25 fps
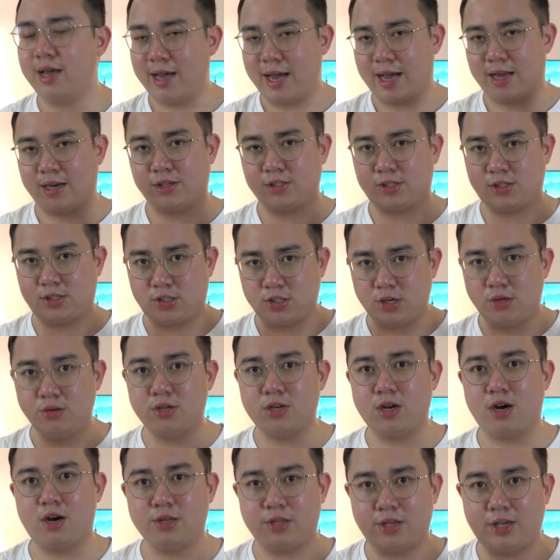and it's
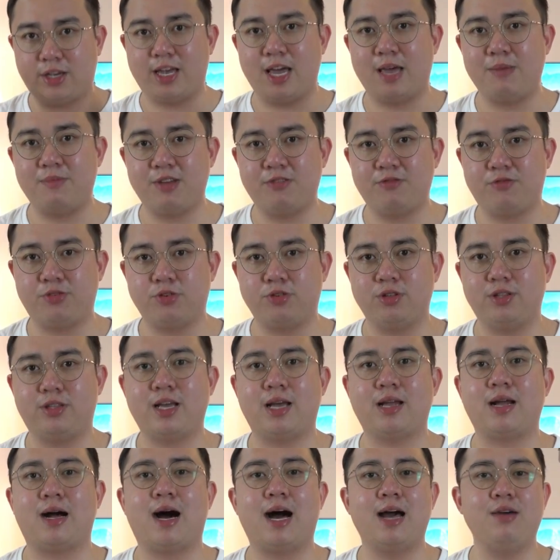so-called the gaming phone
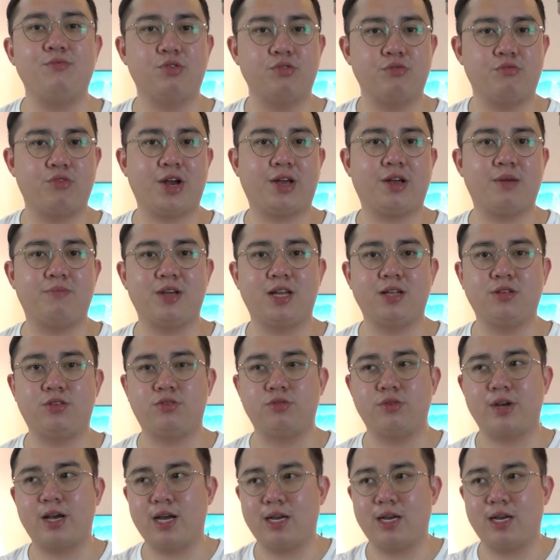that I would recommend to